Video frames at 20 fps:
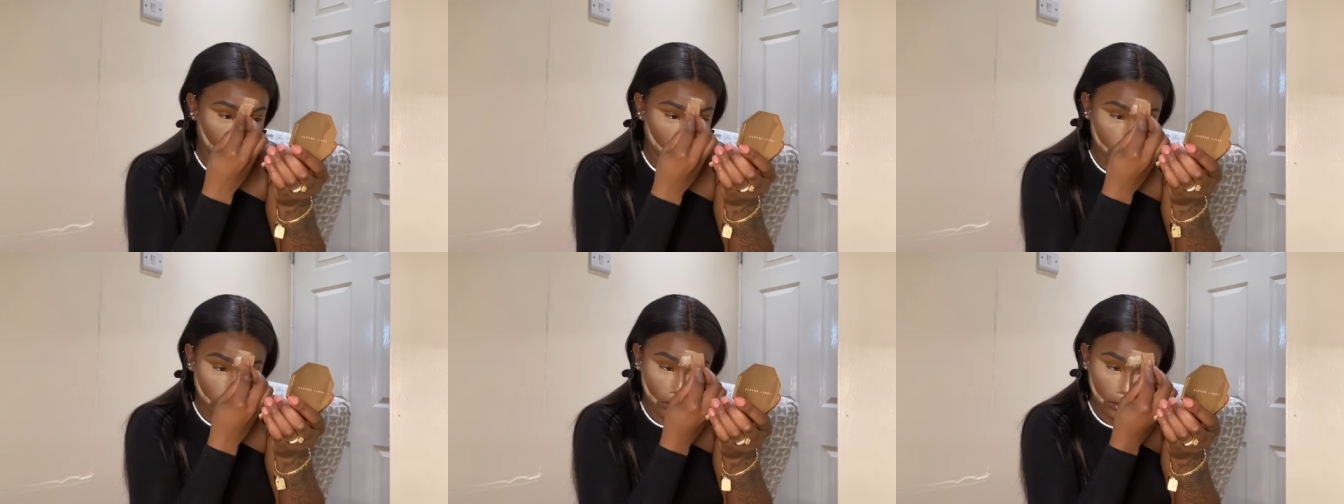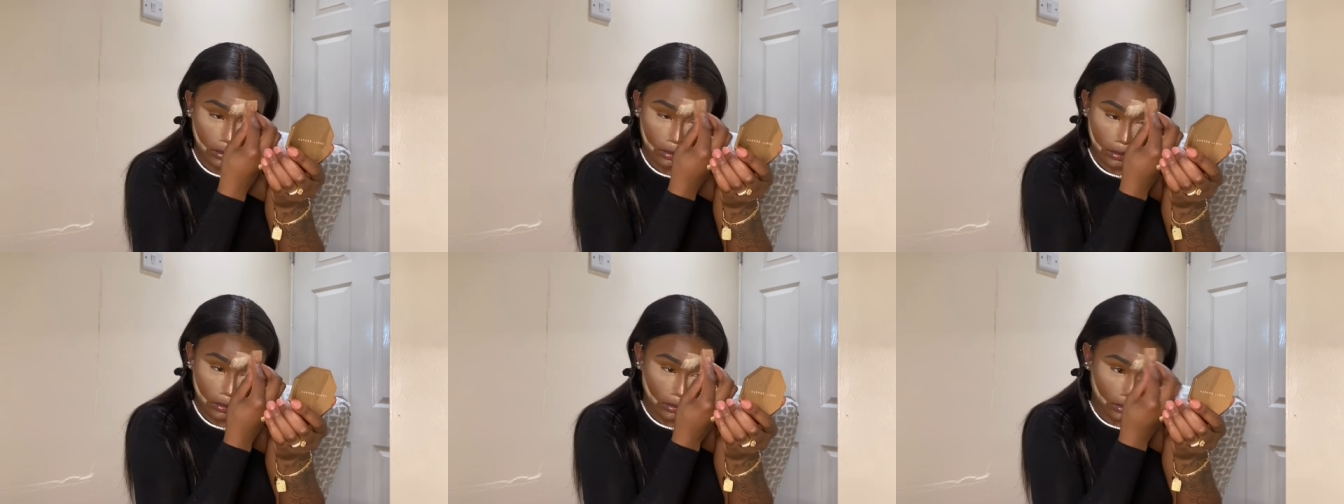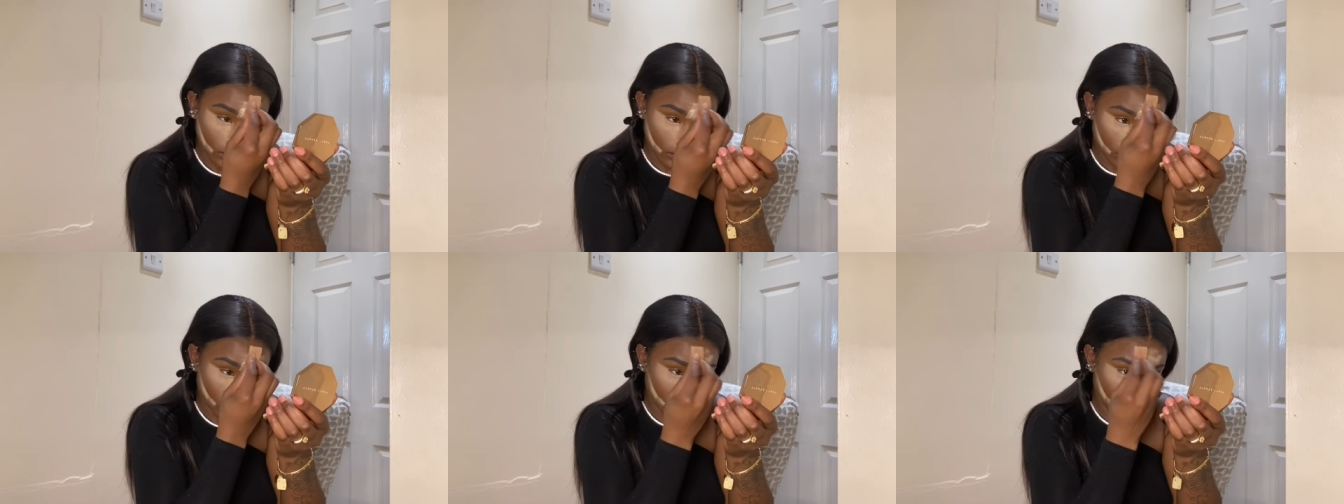there
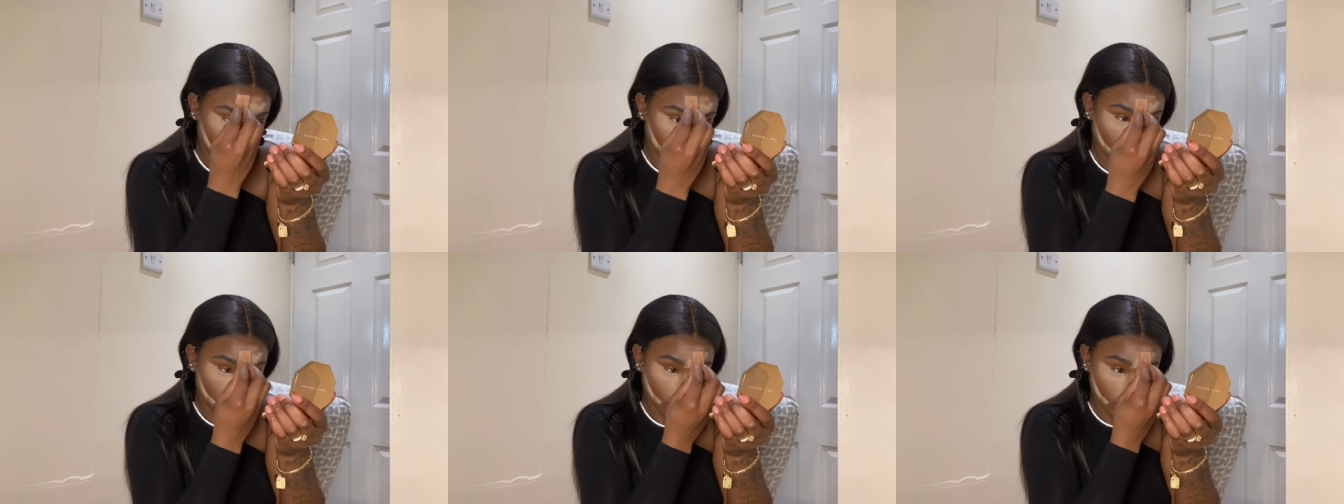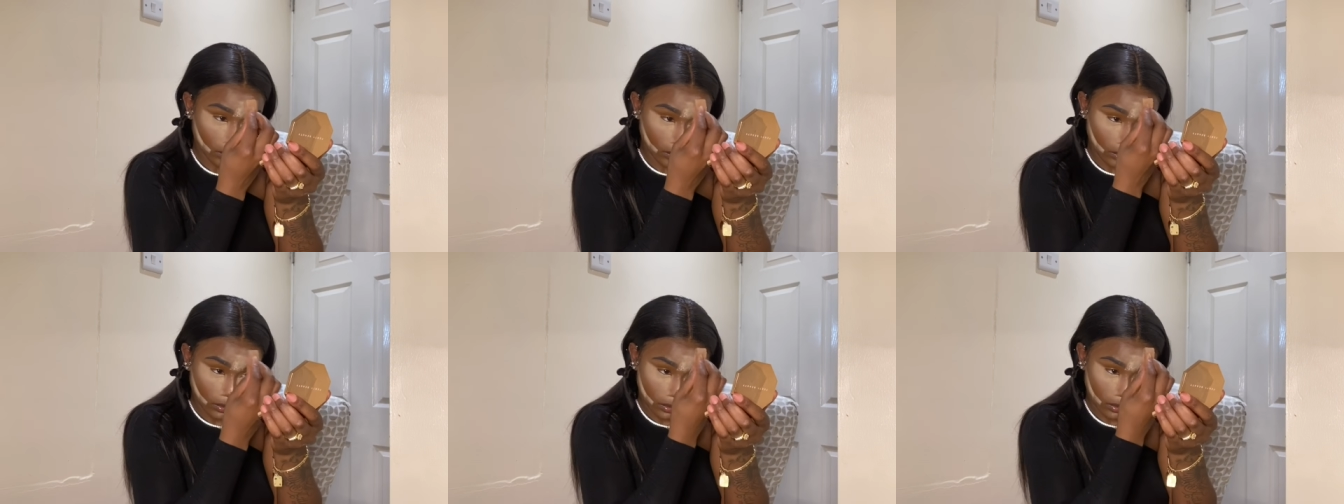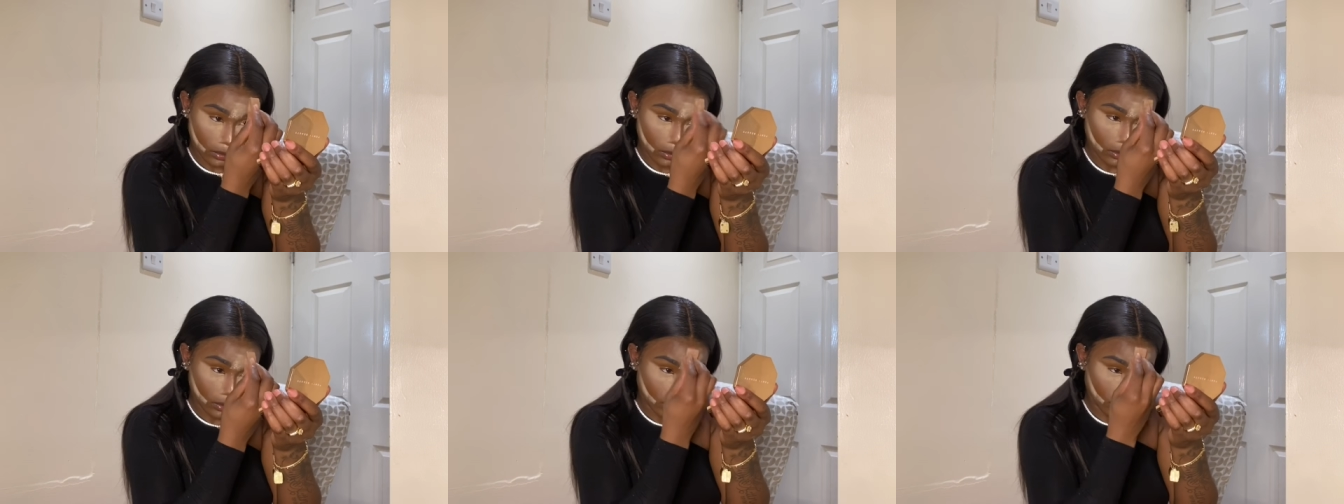as well
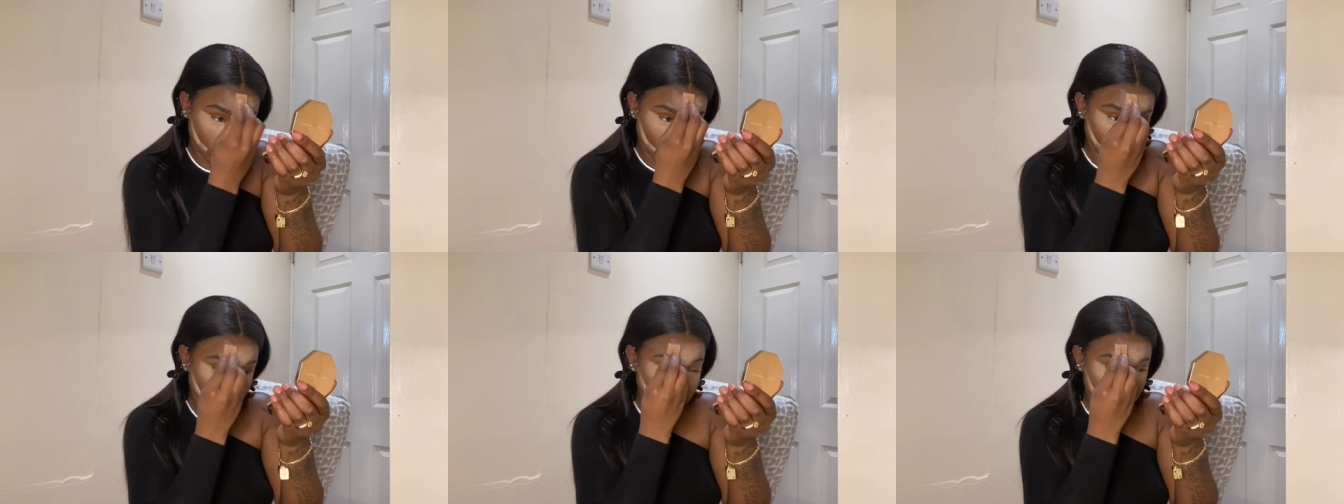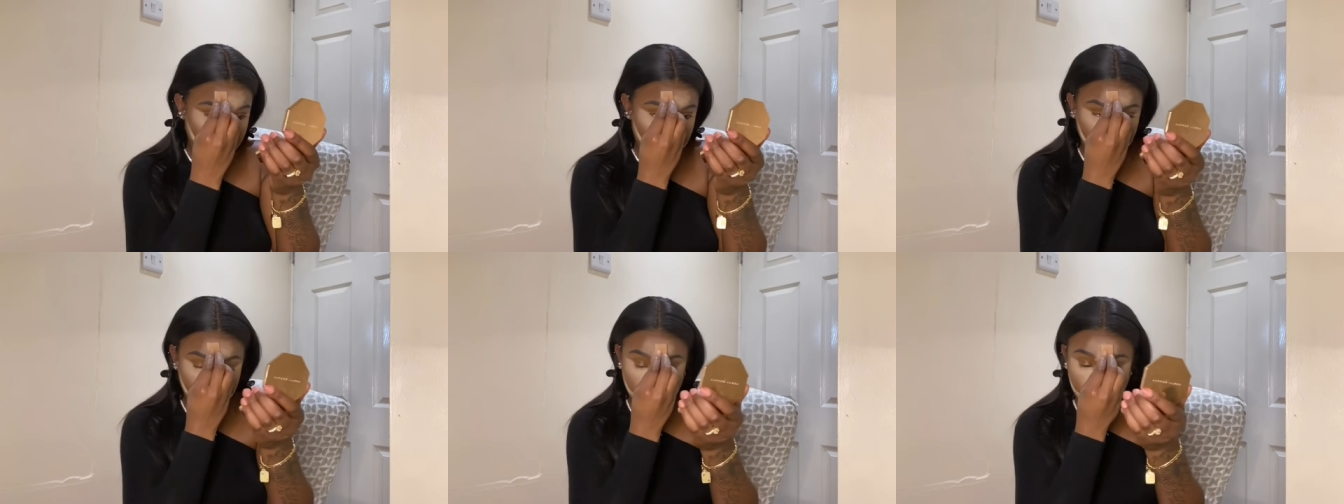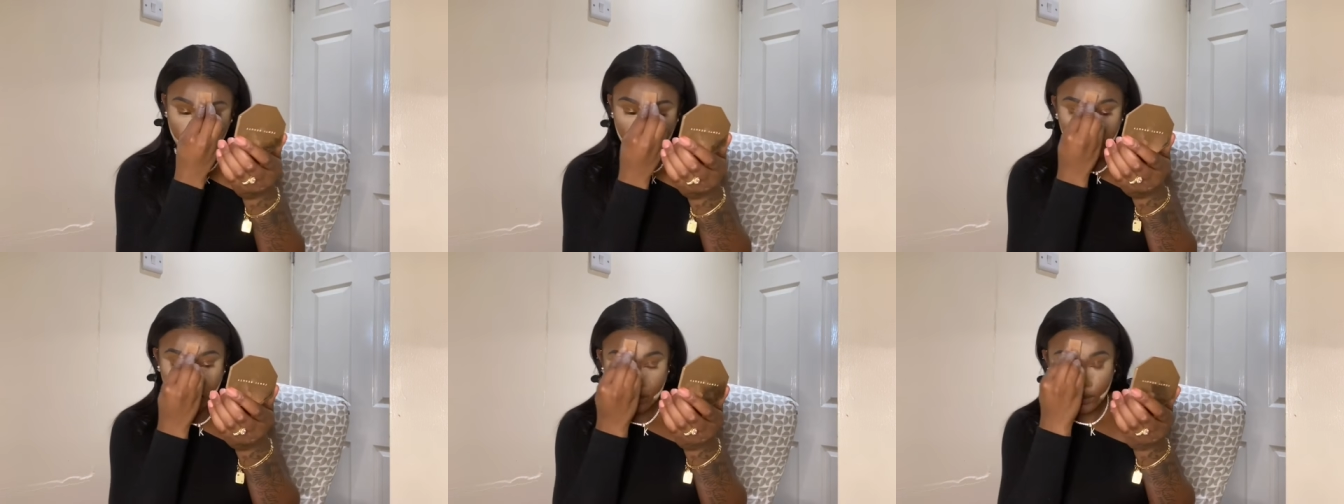
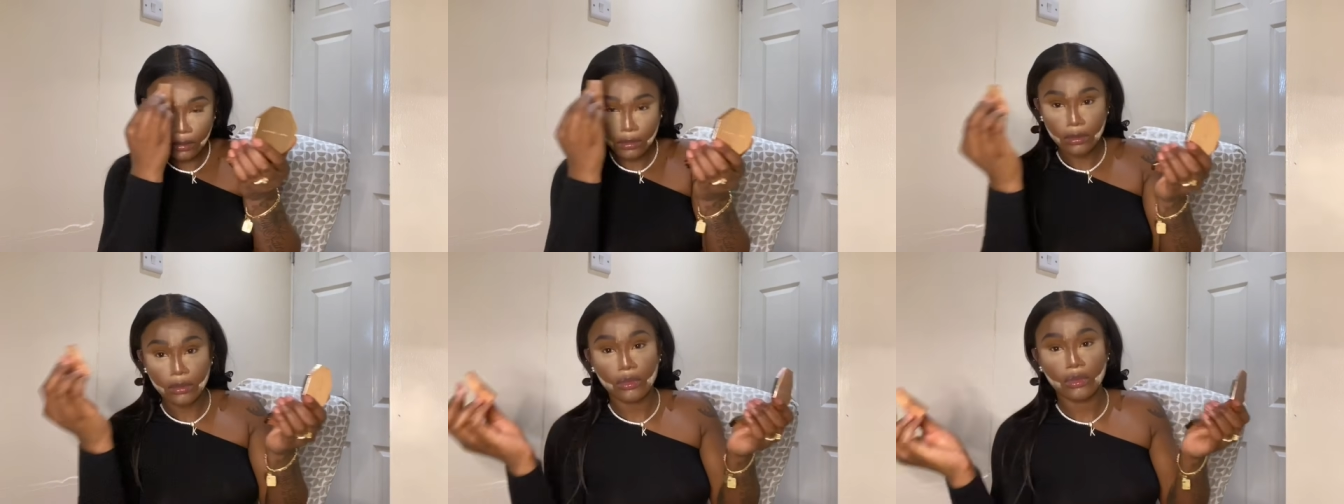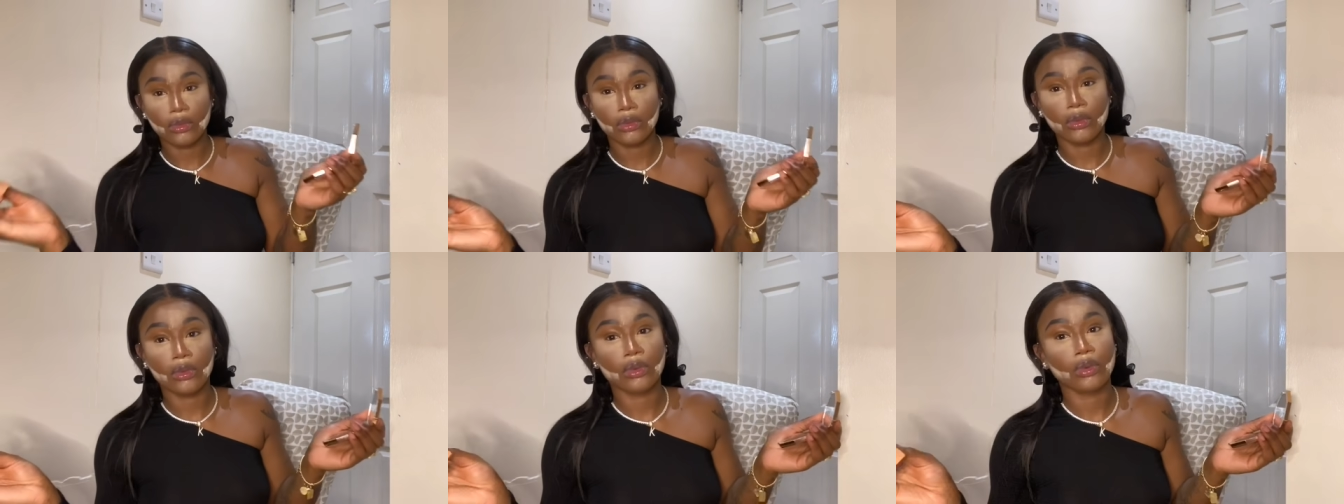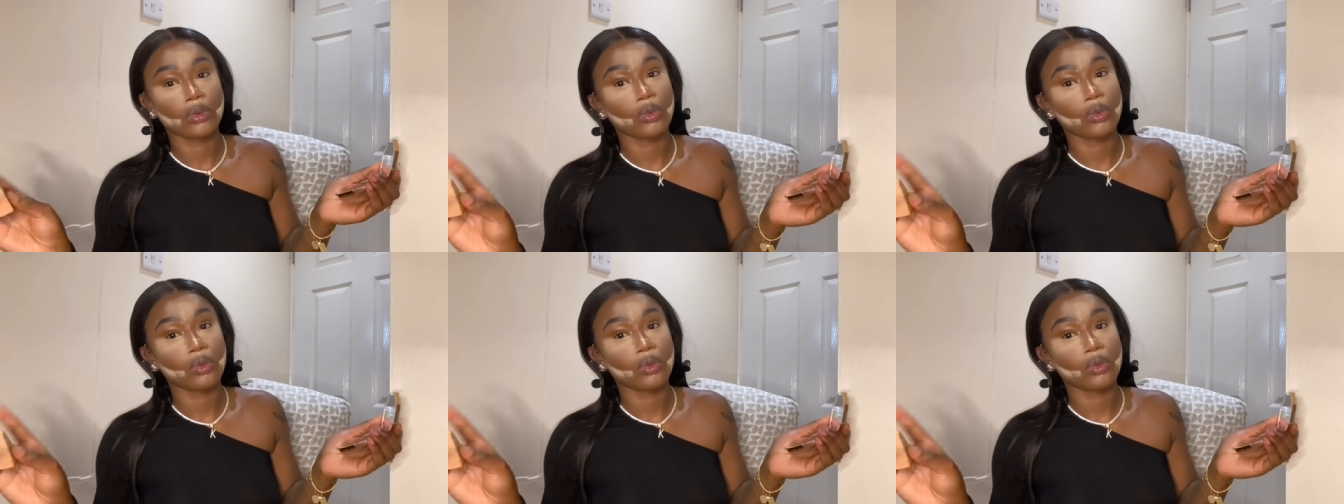and um